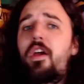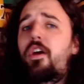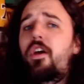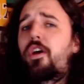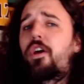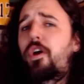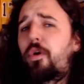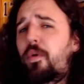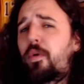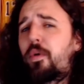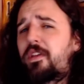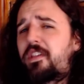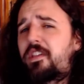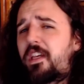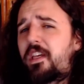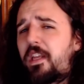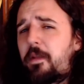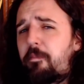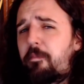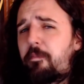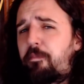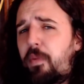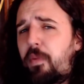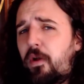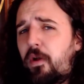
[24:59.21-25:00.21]
who was
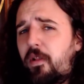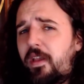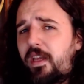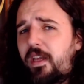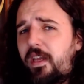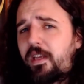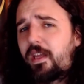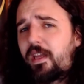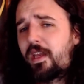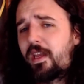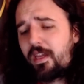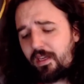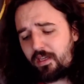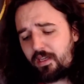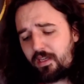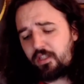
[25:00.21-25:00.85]
getting bullied in